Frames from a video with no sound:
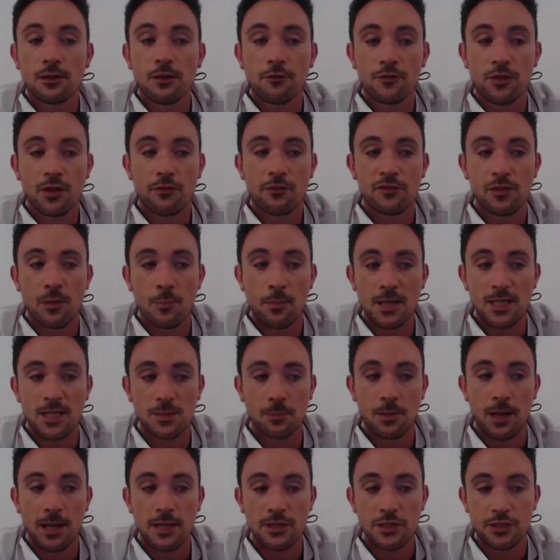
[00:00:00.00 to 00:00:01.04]
The best
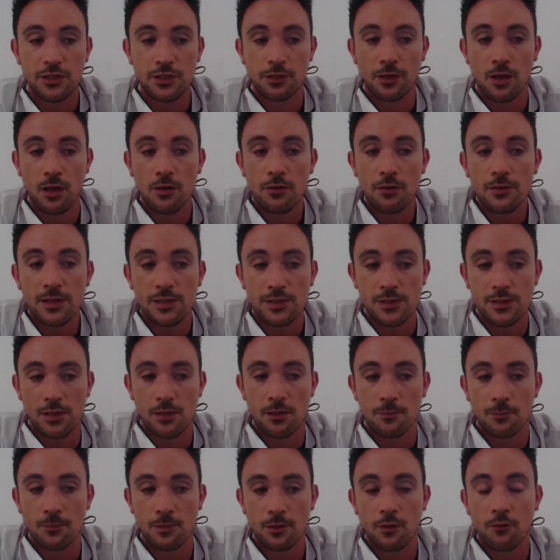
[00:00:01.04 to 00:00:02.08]
place to go is
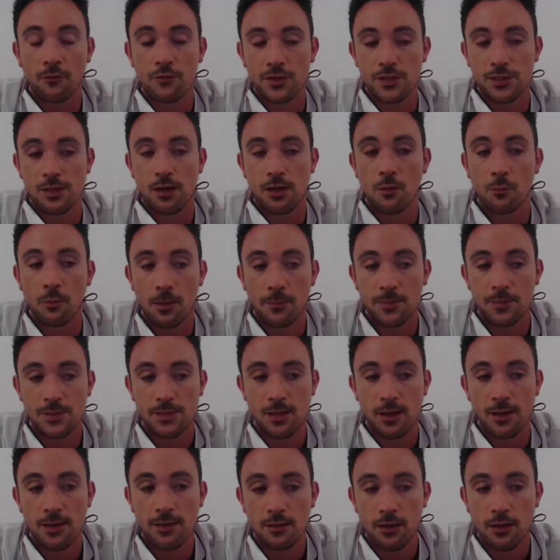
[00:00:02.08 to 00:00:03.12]
obviously our
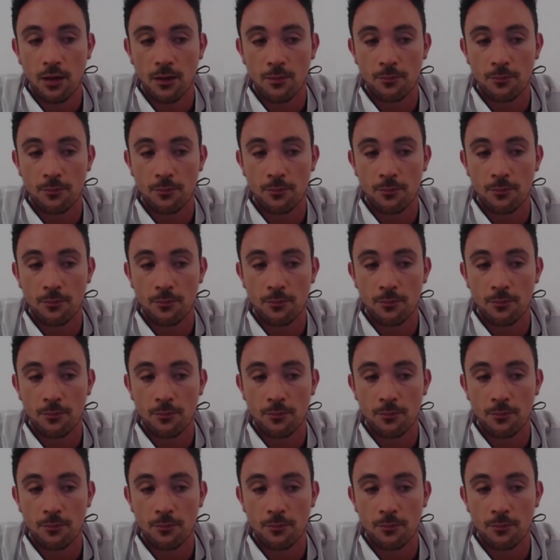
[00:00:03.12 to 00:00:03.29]
website,